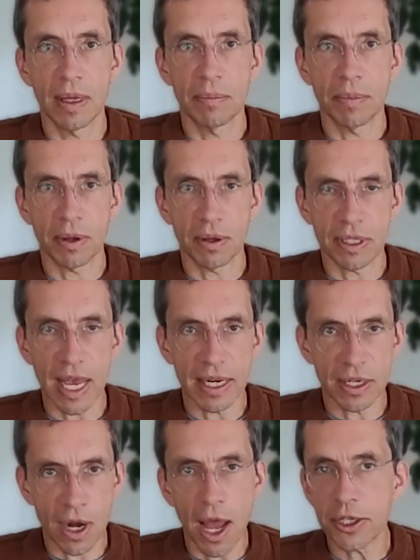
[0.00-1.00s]
because I did
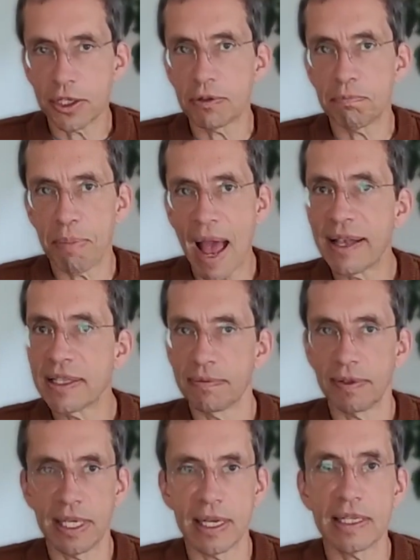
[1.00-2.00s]
not just
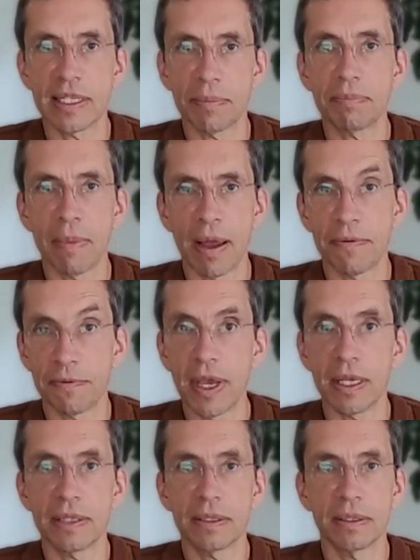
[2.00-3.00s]
passively accept my
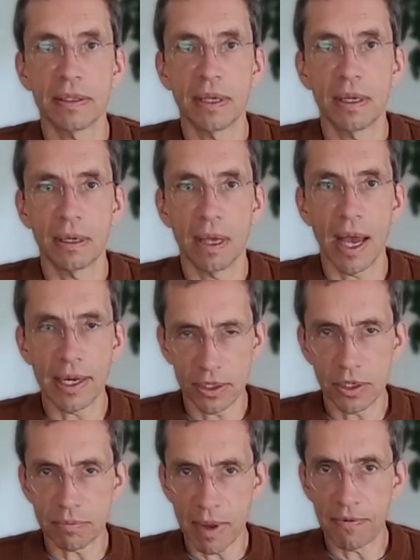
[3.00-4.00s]
fate. I
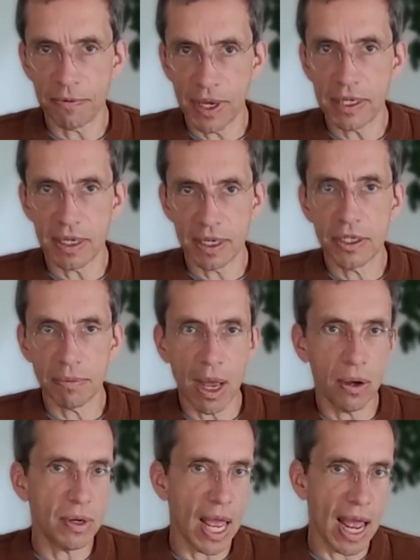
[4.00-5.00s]
took my fate into my
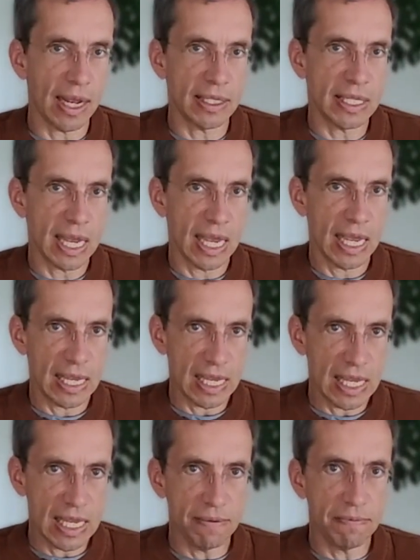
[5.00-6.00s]
own hands
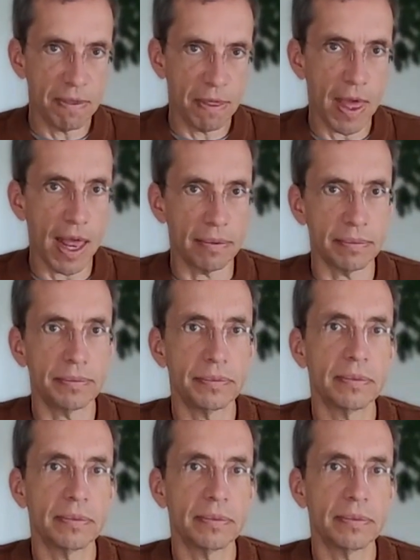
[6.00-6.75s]
even then